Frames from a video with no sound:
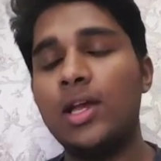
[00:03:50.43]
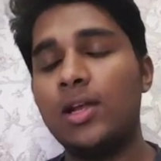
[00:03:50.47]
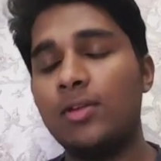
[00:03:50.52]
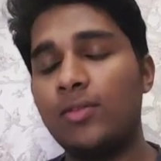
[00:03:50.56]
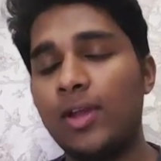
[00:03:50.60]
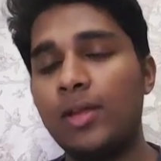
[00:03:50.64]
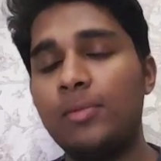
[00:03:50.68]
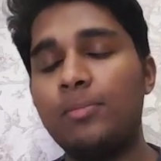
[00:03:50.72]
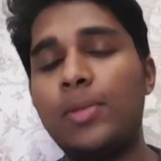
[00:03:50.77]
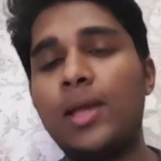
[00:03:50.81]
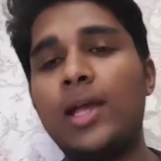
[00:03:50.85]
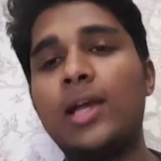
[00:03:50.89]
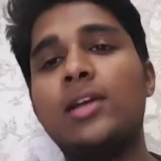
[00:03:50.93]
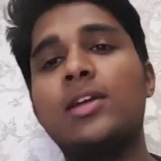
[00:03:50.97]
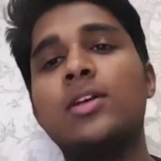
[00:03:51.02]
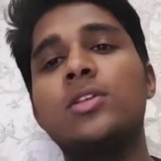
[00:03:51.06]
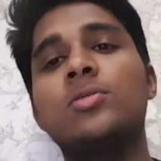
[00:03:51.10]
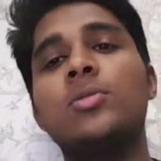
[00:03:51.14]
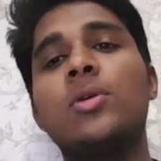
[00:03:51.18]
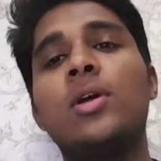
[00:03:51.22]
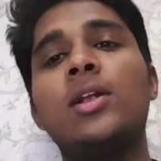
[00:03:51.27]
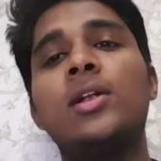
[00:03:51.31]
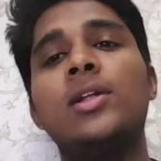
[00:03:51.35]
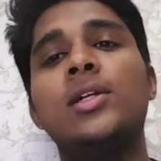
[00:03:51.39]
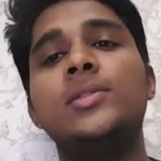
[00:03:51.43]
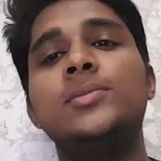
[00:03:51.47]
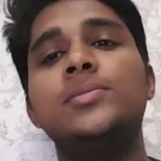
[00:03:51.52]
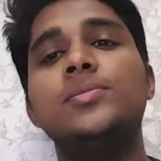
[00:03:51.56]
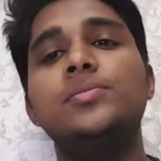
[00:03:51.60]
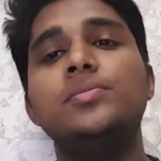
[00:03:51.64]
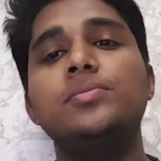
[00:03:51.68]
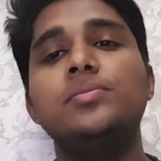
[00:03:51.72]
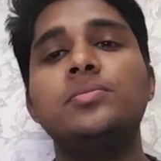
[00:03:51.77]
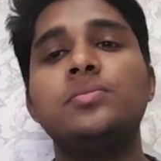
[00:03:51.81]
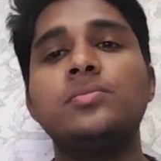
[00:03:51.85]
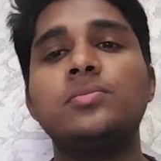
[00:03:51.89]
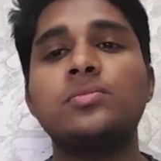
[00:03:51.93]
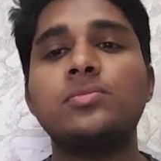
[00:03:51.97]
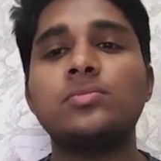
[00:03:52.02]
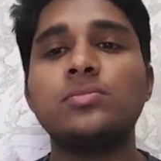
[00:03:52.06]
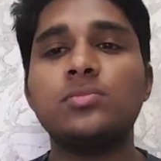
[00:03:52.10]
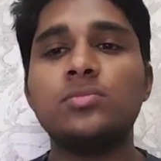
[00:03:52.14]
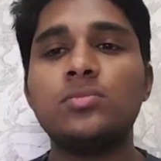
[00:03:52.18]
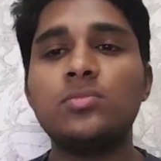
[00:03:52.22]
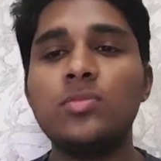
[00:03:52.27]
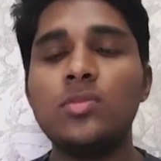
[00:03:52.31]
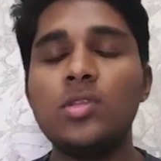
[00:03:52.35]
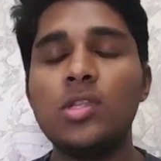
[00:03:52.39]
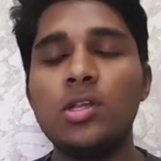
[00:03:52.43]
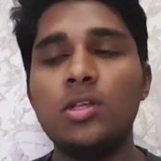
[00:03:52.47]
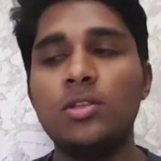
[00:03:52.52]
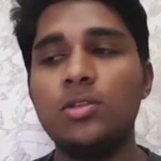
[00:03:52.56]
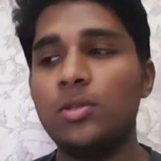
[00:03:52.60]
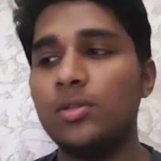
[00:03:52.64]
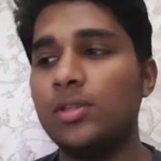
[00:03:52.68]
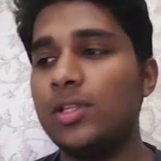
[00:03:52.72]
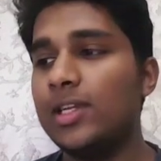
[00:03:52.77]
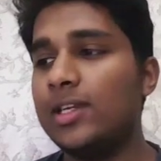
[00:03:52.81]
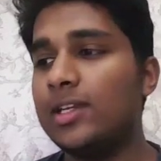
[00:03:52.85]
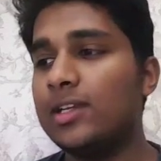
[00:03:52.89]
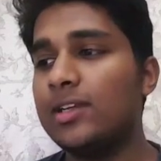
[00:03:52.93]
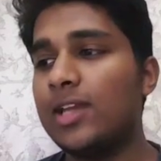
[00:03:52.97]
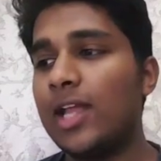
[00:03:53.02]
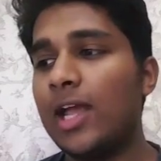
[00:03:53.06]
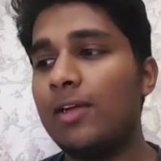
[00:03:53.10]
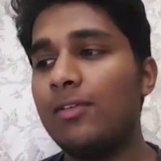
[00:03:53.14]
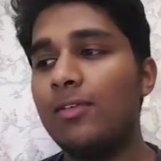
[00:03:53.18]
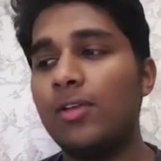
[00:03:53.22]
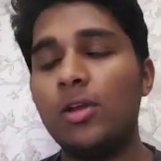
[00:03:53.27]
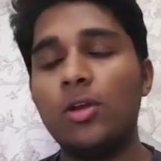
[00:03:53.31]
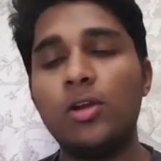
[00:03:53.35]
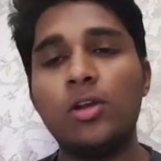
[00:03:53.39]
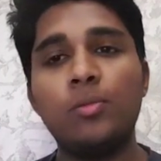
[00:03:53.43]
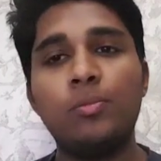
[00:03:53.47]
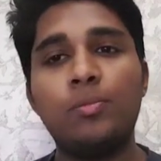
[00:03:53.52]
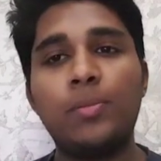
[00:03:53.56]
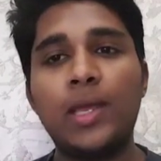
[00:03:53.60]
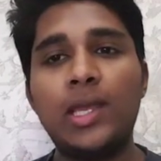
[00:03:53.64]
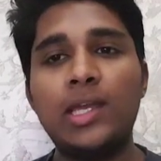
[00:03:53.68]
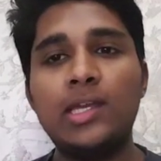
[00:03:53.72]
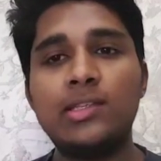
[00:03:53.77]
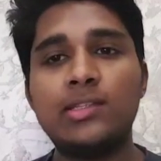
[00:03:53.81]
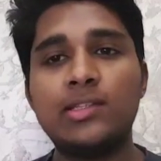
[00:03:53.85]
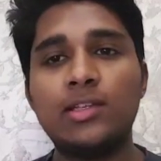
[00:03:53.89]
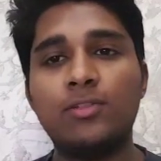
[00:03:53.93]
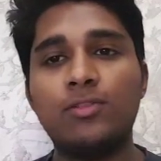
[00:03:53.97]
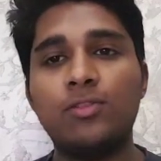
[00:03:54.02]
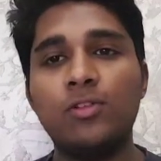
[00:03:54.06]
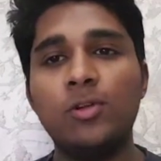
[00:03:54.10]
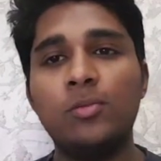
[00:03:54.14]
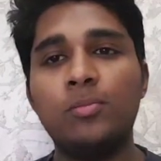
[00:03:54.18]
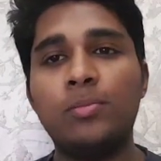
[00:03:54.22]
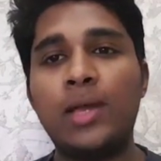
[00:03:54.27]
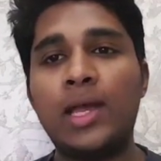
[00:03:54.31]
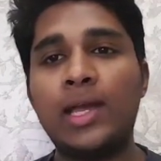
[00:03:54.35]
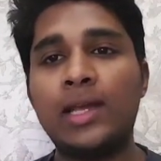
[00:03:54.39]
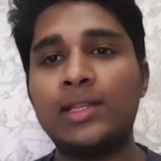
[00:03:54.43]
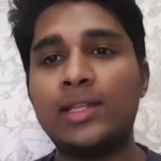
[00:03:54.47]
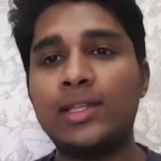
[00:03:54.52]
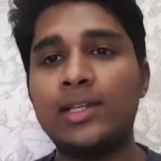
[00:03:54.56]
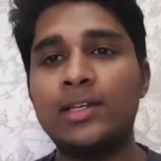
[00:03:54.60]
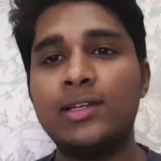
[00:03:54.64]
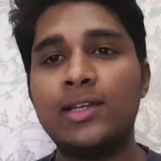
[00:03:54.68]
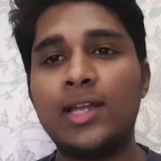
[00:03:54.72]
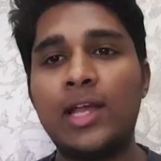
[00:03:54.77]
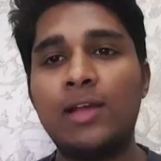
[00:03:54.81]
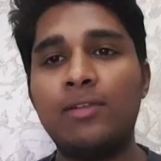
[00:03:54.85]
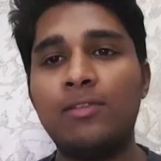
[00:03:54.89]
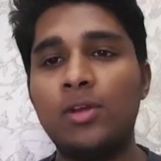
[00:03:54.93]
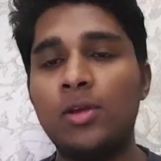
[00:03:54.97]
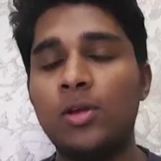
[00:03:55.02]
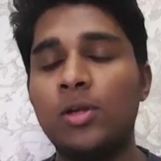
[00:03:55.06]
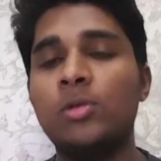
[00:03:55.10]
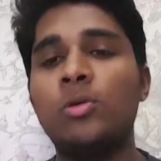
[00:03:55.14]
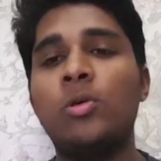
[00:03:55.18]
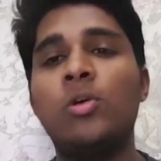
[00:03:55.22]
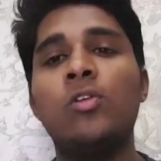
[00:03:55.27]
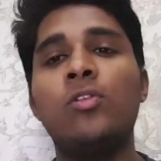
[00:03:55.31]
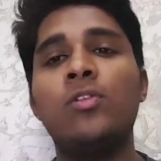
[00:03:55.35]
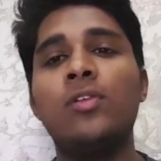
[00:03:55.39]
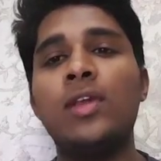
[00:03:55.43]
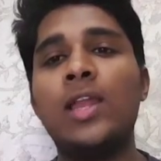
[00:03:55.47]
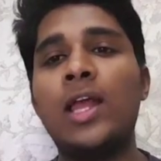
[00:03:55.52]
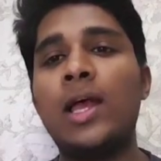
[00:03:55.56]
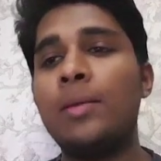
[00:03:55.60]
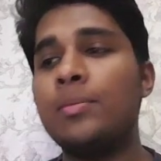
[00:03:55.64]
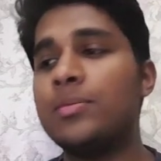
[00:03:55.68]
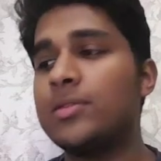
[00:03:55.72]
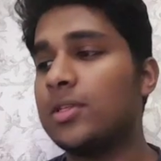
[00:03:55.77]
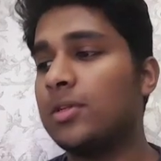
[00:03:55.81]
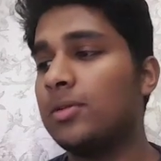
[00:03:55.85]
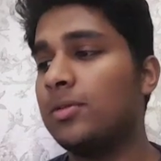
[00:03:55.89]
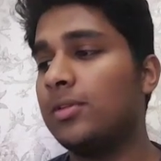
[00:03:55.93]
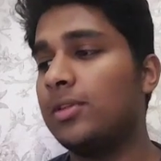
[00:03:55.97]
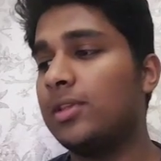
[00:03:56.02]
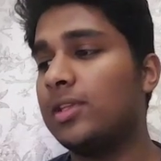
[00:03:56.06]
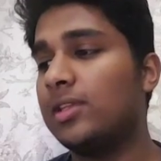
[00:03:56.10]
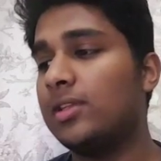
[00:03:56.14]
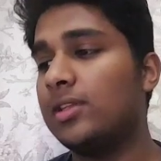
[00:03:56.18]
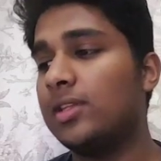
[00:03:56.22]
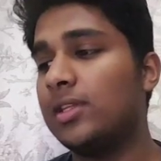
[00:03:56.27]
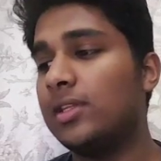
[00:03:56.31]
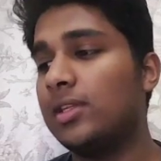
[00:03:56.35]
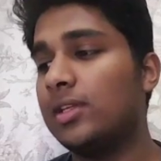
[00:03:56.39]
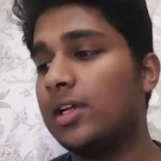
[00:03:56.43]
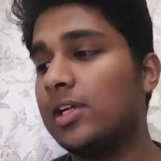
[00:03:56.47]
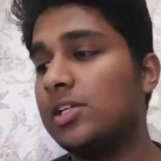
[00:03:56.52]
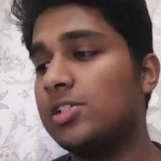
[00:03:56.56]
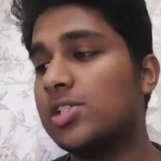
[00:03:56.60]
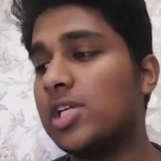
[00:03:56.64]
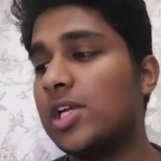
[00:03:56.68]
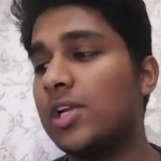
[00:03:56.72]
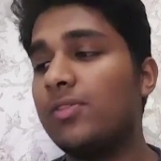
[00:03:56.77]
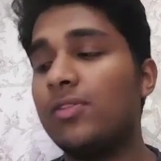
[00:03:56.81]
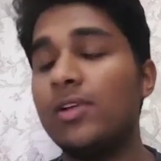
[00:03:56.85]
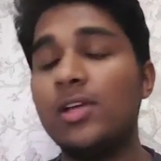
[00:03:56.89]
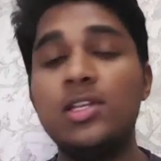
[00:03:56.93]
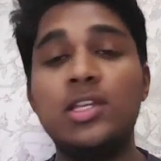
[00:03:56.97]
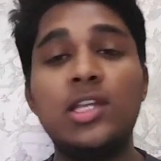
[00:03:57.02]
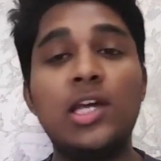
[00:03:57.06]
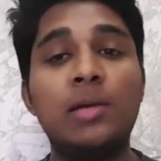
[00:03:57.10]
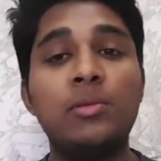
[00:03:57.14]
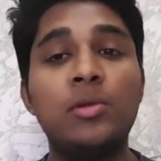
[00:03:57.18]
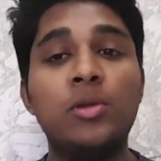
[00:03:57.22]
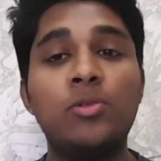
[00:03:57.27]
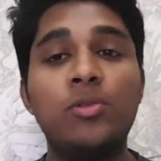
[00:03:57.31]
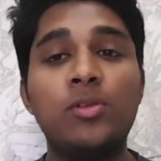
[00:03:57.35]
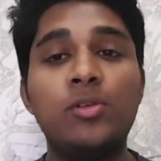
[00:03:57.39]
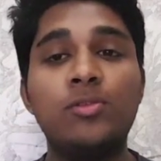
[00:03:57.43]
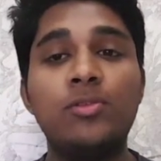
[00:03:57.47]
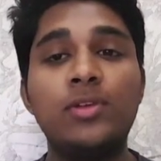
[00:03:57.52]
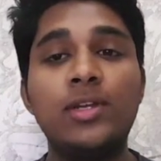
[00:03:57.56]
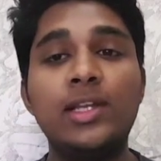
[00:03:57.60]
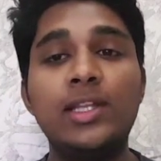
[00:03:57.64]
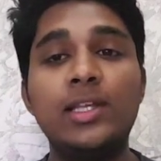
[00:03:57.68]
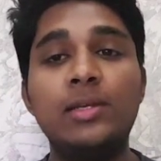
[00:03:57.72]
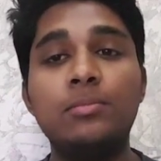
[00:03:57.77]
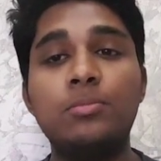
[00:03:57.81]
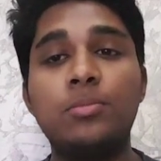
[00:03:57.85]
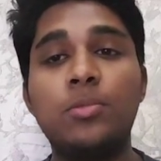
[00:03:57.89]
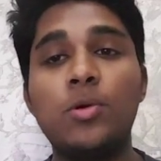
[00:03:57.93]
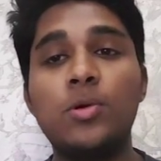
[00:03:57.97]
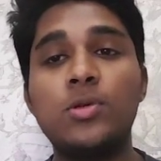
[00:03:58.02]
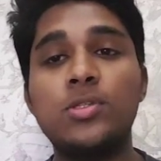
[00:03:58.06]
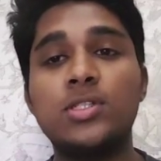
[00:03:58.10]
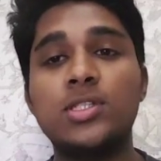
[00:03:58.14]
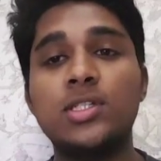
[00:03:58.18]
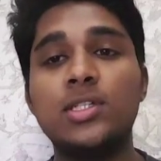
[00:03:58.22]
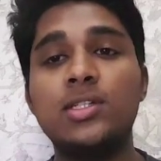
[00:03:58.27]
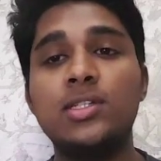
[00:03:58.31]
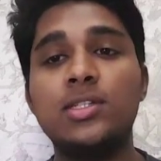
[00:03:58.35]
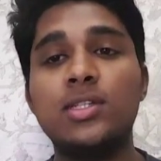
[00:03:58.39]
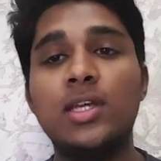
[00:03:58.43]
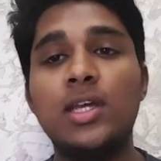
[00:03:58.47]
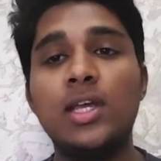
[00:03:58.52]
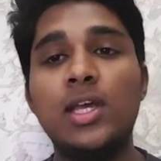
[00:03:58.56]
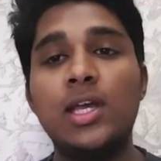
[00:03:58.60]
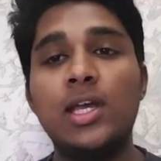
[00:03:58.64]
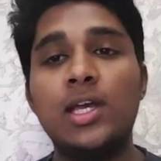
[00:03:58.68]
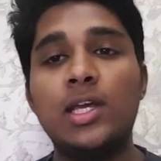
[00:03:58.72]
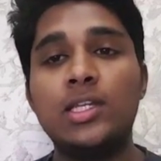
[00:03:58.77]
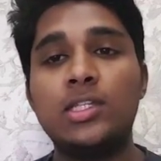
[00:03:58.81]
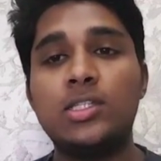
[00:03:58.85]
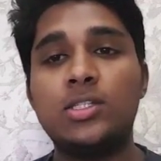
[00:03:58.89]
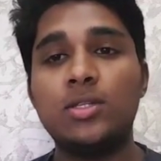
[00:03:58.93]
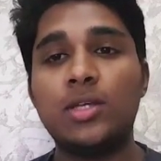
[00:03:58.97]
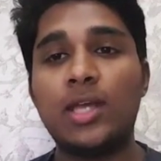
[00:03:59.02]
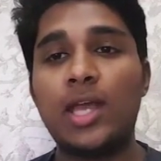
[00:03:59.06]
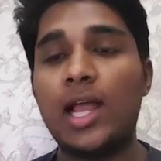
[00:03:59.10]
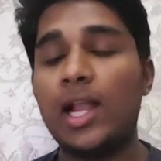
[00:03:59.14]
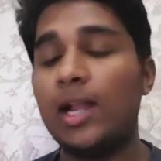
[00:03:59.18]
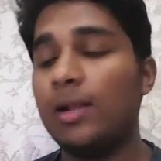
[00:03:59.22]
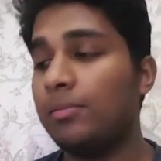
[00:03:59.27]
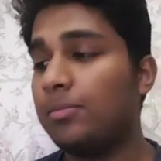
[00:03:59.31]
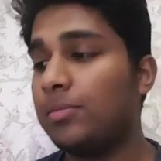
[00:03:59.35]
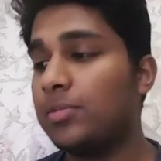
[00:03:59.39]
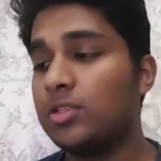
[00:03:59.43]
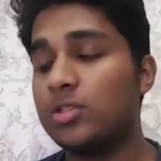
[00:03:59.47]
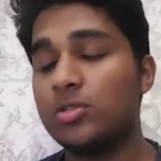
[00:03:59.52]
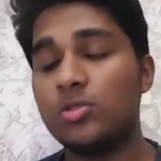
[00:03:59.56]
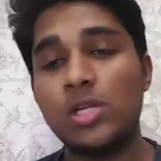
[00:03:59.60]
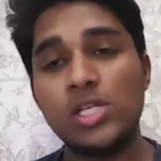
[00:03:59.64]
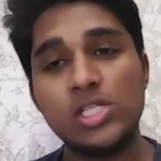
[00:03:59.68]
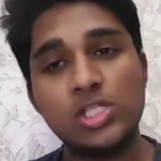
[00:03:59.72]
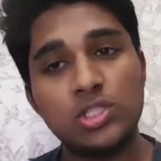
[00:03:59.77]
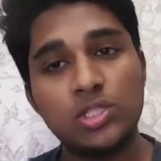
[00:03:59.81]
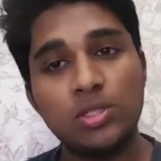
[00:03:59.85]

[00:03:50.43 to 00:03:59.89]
right back as well. So they didn't have a lot of pace at full back. They didn't have a lot of overlaps, and the Kandreva and Damian were really important to help stretch